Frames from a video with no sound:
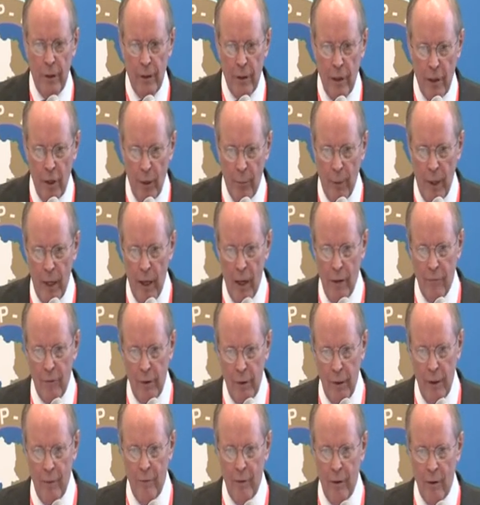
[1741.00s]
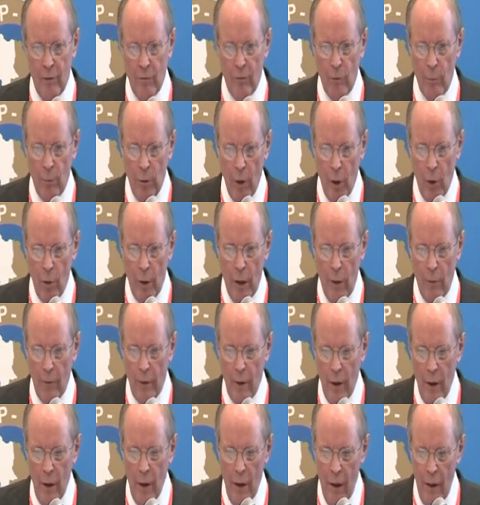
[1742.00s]
that you might have in the event of a blowout,
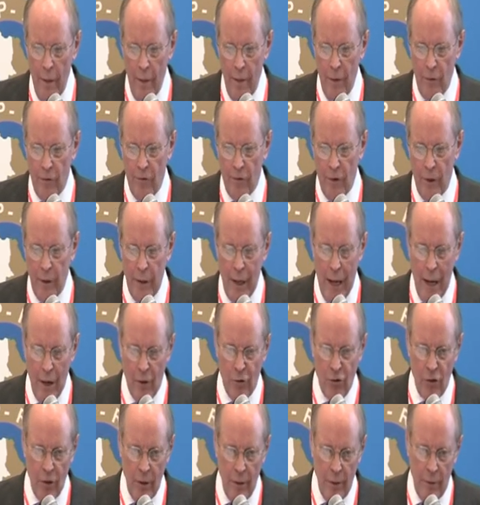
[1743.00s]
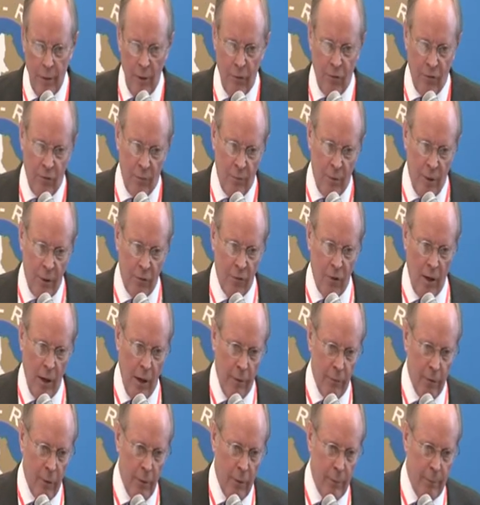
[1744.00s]
this can actually, this
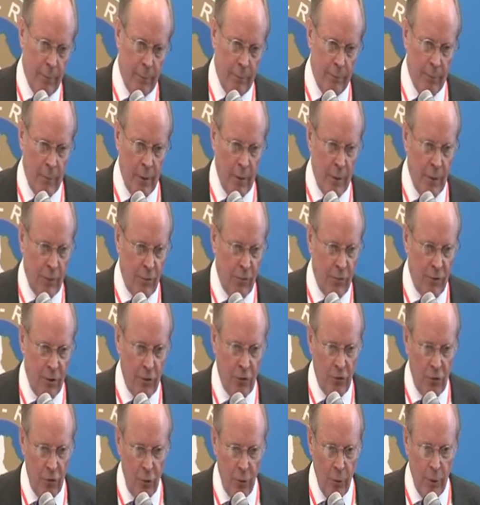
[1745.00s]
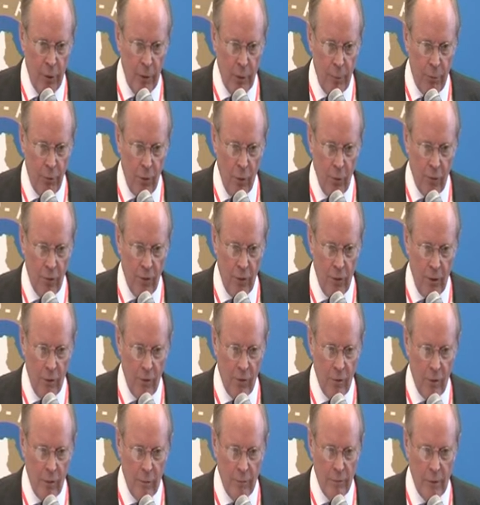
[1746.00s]
cover assists you in the process
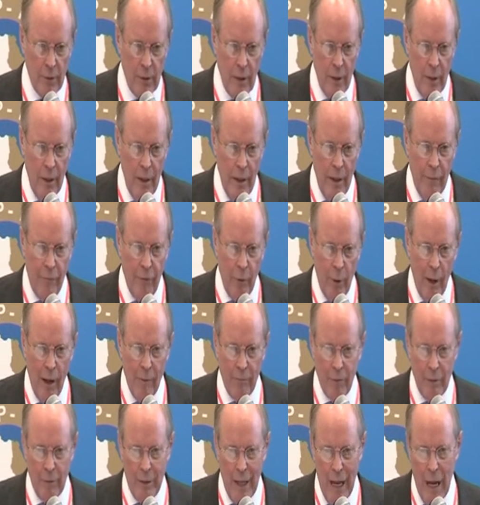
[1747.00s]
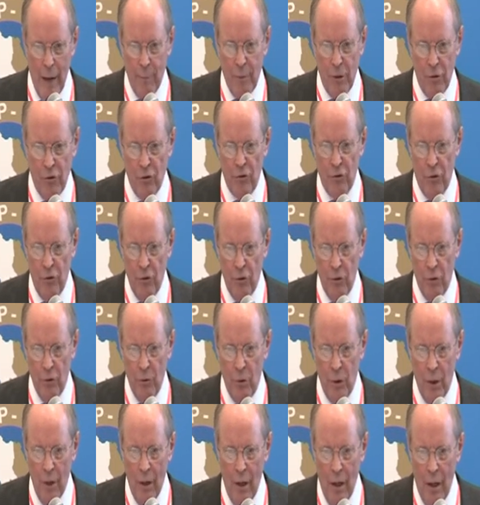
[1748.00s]
of if you have a damage
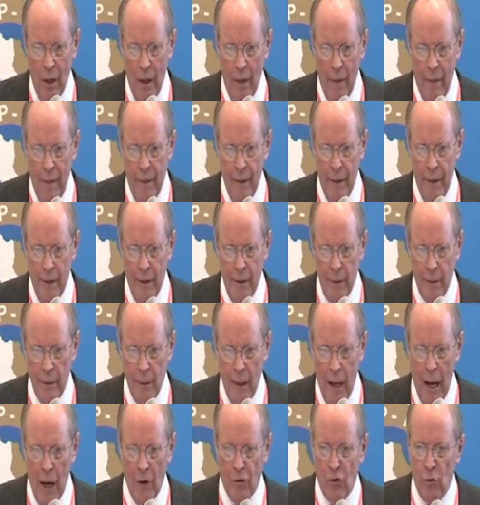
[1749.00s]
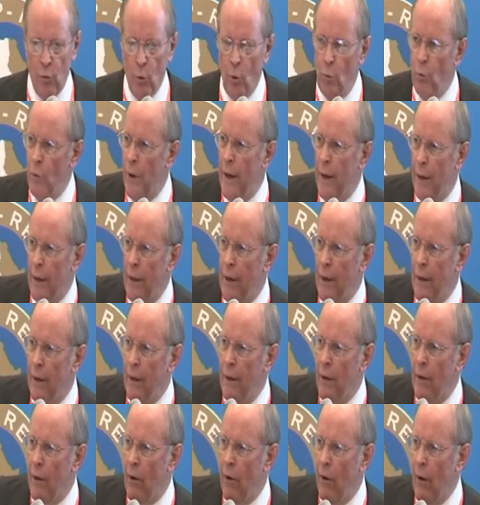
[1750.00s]
to the actual rig
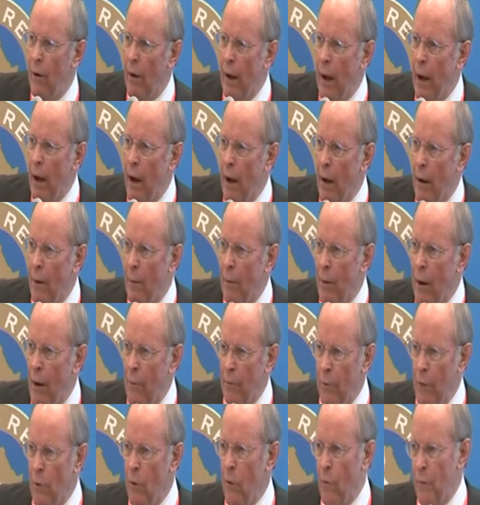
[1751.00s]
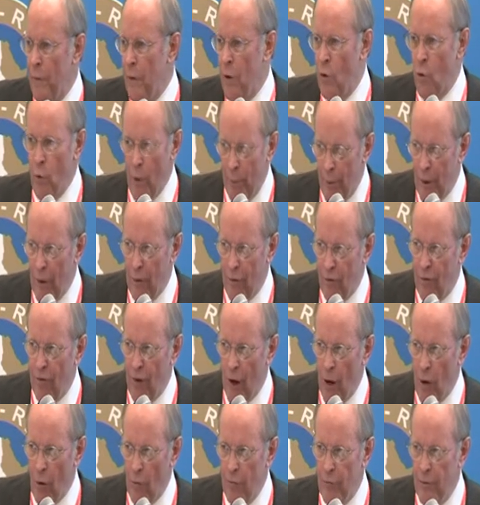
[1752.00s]
and the equipment
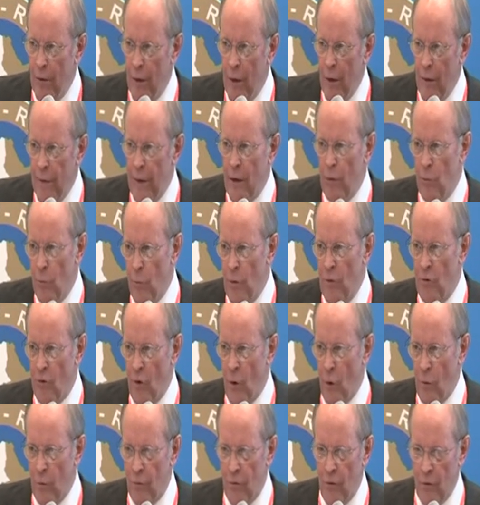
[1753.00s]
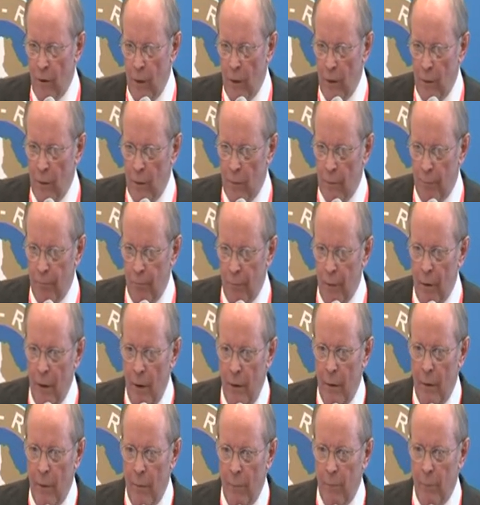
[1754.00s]
itself that results
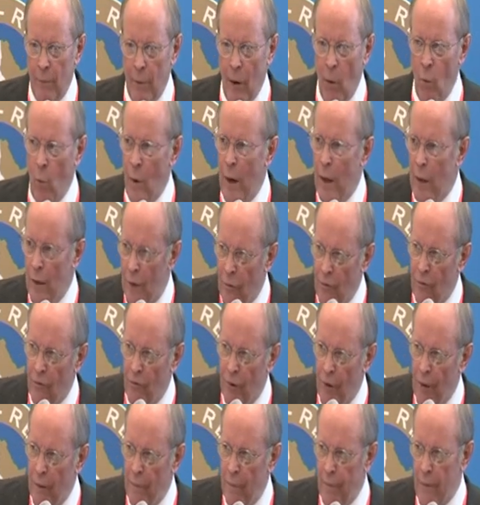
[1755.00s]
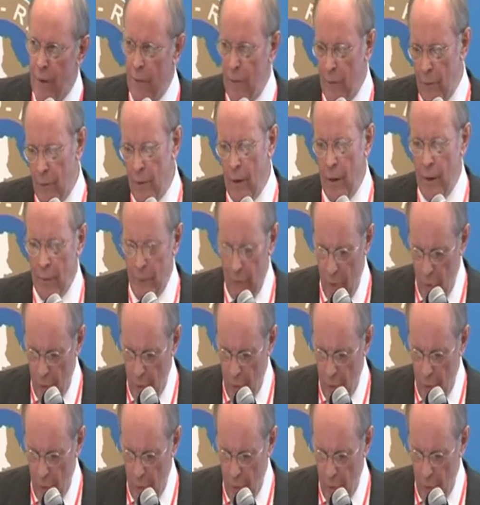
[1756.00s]
in a well incident, then you